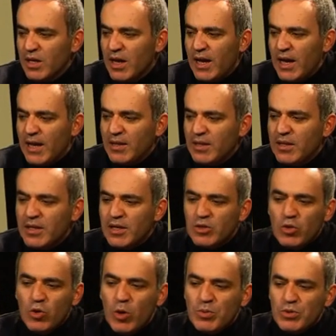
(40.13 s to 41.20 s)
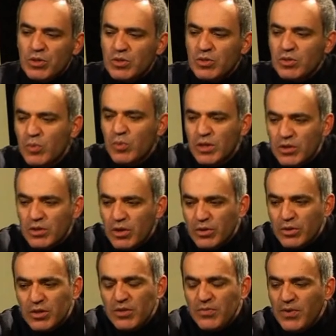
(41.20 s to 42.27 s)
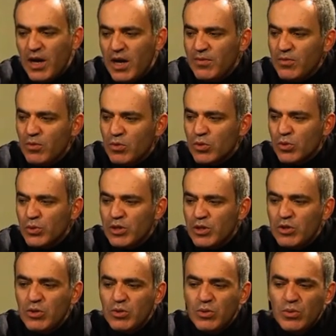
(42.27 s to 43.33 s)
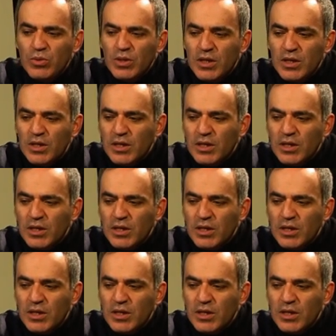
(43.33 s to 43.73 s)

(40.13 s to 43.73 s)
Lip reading: And there are two options, whether to go on d5 or on e2.